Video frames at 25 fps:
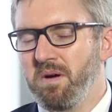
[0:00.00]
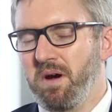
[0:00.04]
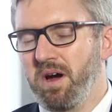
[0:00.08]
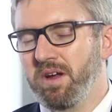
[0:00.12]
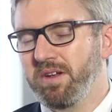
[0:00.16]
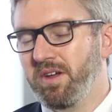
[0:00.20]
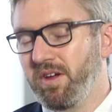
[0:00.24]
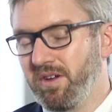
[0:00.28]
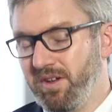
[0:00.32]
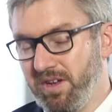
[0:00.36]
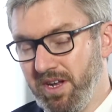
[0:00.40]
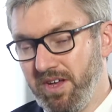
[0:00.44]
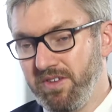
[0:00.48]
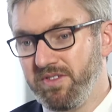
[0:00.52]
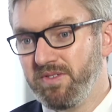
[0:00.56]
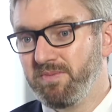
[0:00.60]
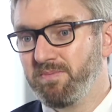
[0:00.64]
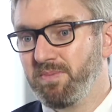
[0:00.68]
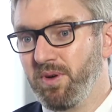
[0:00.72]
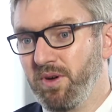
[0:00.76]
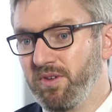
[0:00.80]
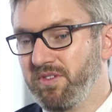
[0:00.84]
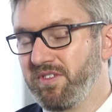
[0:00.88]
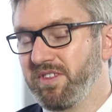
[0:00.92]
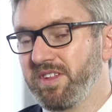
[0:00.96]
I don't
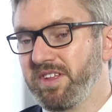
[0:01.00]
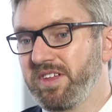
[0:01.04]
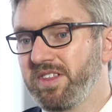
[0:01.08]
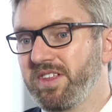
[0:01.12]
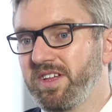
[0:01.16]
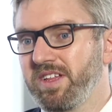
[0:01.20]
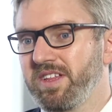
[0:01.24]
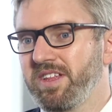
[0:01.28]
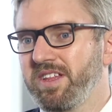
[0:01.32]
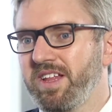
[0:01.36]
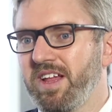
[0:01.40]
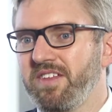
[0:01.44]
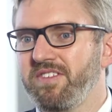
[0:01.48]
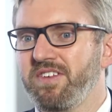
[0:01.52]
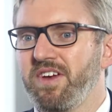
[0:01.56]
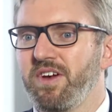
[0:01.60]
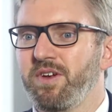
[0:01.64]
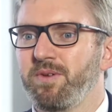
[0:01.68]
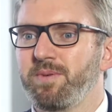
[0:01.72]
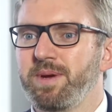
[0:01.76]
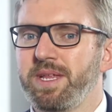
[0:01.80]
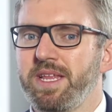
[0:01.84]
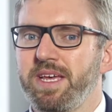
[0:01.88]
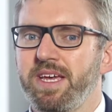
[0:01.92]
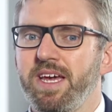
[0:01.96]
personally think that that's going
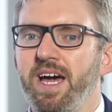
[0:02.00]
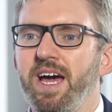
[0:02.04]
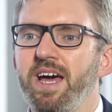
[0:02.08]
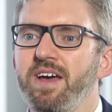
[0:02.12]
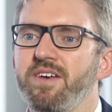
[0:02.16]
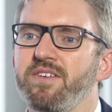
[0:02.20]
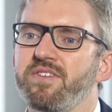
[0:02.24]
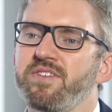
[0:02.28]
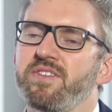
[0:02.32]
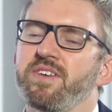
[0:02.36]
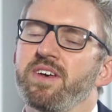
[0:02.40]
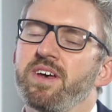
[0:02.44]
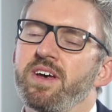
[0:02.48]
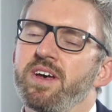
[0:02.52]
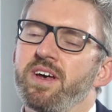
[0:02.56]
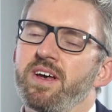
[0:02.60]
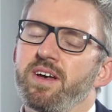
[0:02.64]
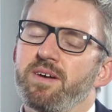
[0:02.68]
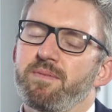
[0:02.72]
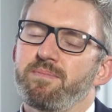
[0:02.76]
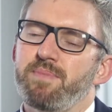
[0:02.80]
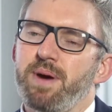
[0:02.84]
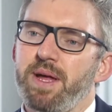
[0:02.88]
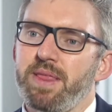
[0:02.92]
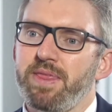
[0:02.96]
to be the case,
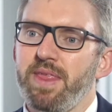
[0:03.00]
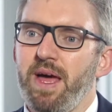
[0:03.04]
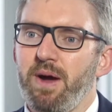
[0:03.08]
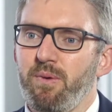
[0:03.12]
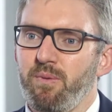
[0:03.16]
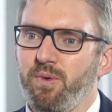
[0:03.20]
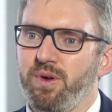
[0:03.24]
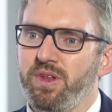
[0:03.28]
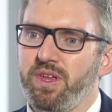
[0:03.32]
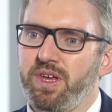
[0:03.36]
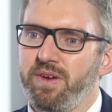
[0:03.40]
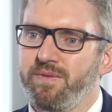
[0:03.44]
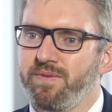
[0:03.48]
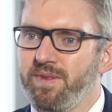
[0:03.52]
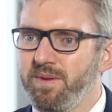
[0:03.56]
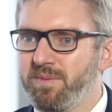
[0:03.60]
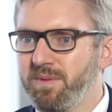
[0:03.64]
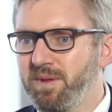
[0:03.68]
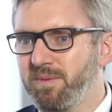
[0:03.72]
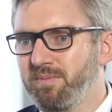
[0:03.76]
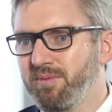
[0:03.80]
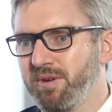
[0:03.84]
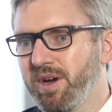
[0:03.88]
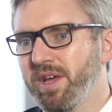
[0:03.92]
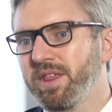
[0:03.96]
but that would give them
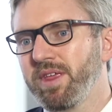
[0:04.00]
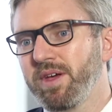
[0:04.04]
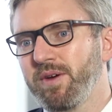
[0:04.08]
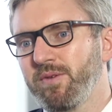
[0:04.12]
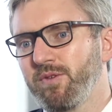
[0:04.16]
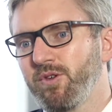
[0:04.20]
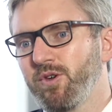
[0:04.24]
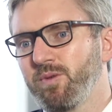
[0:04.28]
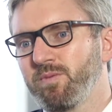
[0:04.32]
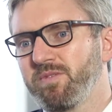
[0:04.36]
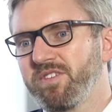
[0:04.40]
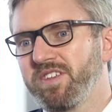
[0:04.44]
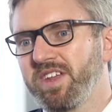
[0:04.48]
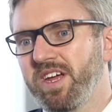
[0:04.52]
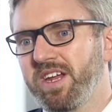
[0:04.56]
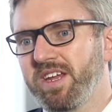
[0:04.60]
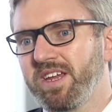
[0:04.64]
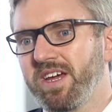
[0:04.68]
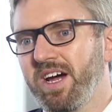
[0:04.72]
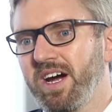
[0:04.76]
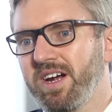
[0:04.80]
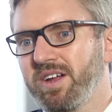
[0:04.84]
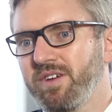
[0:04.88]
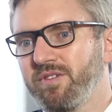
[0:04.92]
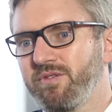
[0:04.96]
the breathing room to then
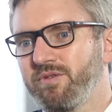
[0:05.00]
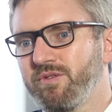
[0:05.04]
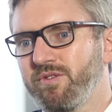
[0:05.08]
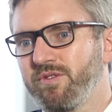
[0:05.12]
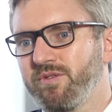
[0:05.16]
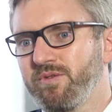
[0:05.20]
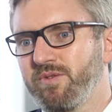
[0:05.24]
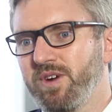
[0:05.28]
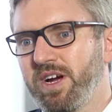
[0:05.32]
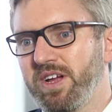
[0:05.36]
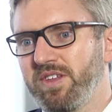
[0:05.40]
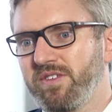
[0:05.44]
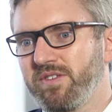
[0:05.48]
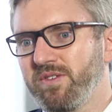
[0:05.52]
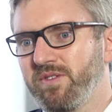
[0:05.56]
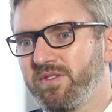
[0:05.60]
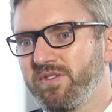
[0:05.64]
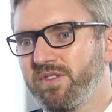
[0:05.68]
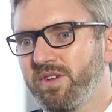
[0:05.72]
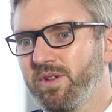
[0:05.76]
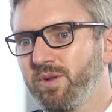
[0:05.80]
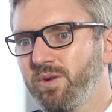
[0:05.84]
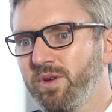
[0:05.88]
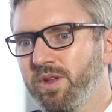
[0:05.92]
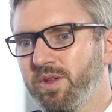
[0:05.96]
cut interest rates.
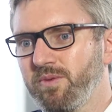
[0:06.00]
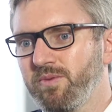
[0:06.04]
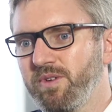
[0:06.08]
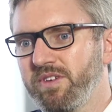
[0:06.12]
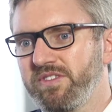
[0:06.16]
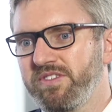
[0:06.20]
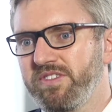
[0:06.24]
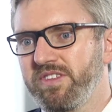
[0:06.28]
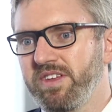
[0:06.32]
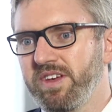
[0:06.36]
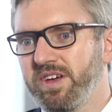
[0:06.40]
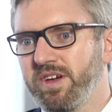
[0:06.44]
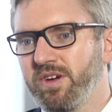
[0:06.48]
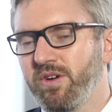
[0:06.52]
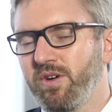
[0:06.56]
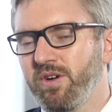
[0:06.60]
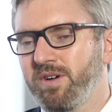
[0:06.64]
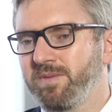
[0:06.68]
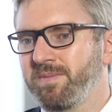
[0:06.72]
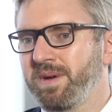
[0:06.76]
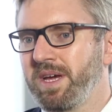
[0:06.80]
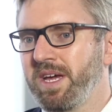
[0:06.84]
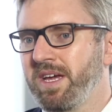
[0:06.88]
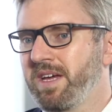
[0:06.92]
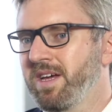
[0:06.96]
Because you look at the rest of the
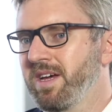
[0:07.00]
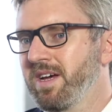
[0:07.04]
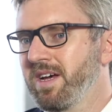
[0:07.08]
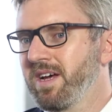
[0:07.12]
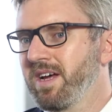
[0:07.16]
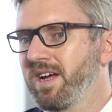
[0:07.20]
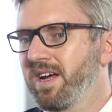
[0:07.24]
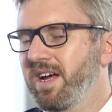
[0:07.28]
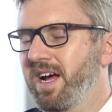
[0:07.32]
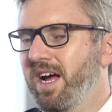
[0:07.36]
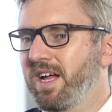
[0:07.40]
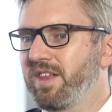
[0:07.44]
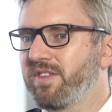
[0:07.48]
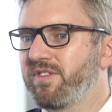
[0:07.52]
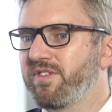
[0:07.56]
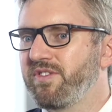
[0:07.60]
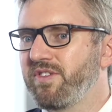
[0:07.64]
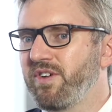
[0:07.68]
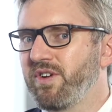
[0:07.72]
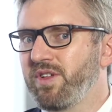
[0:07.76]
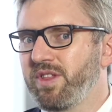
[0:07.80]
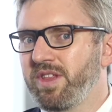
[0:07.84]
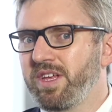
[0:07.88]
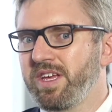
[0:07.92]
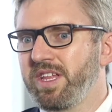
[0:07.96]
economy, and
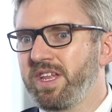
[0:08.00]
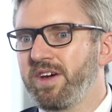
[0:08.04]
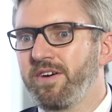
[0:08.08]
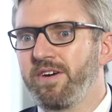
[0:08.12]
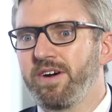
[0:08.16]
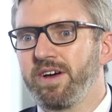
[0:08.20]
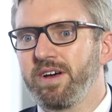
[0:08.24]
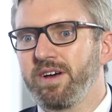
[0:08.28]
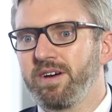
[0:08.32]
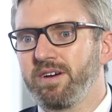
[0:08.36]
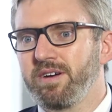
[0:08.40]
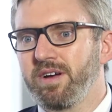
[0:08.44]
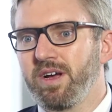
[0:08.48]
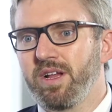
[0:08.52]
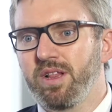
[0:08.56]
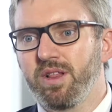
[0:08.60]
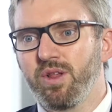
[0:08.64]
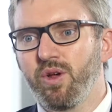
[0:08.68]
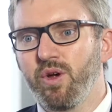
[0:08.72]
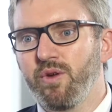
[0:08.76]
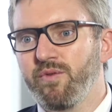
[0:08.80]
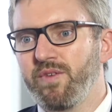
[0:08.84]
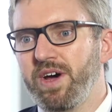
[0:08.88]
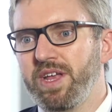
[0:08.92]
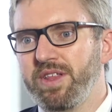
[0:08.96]
certainly there are a
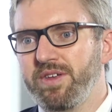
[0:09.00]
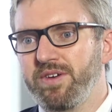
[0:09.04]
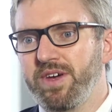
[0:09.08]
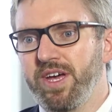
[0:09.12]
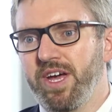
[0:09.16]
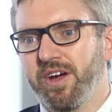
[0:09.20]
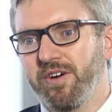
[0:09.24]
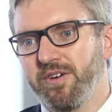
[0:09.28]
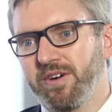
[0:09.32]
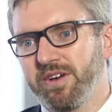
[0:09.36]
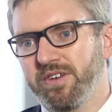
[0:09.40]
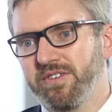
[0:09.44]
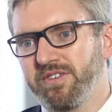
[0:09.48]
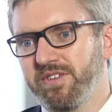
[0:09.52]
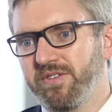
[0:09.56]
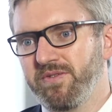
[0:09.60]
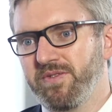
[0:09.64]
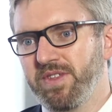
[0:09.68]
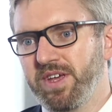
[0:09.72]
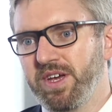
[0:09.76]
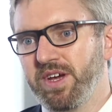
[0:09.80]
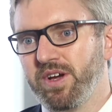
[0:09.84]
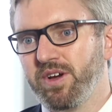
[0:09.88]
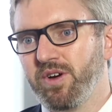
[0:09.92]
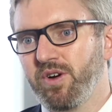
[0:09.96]
lot of other areas of
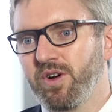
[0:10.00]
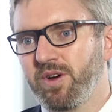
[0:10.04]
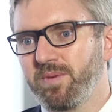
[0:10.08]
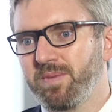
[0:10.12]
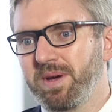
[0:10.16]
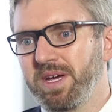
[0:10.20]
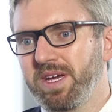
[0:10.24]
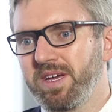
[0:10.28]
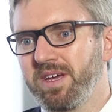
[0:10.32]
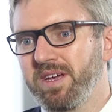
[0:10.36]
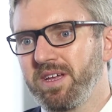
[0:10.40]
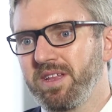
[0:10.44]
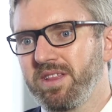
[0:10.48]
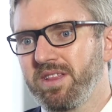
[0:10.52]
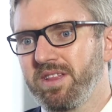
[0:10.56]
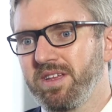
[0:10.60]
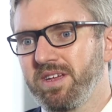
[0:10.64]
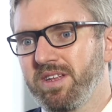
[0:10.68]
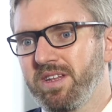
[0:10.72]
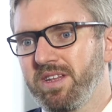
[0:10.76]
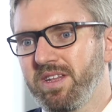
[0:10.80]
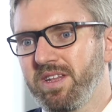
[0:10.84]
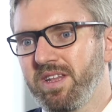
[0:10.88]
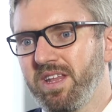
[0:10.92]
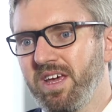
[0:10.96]
the economy
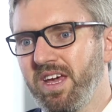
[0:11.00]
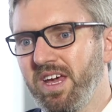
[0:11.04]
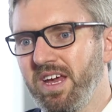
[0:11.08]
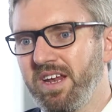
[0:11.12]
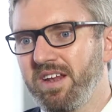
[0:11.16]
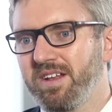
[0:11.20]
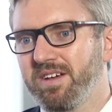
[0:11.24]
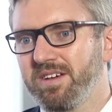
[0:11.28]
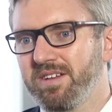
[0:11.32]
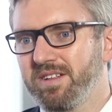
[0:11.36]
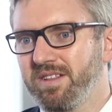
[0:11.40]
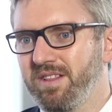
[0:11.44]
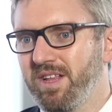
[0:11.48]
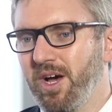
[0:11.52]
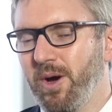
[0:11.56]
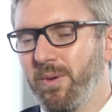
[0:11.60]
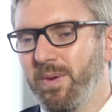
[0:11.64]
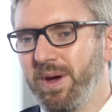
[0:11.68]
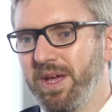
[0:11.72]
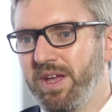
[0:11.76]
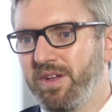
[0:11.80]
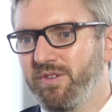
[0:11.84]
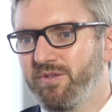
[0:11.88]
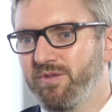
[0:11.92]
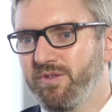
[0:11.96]
that need
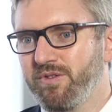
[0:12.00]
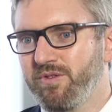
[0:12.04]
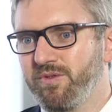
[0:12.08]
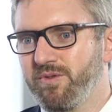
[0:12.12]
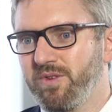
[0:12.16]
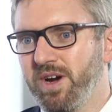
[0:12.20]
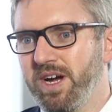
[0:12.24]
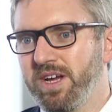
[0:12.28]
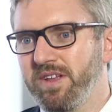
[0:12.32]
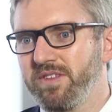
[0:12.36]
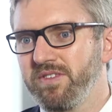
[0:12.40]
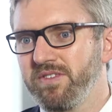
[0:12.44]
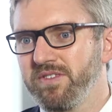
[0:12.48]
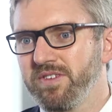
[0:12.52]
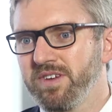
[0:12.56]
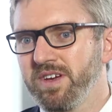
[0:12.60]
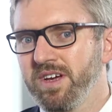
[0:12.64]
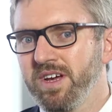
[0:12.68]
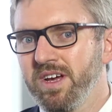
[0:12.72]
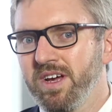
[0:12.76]
lower interest rates.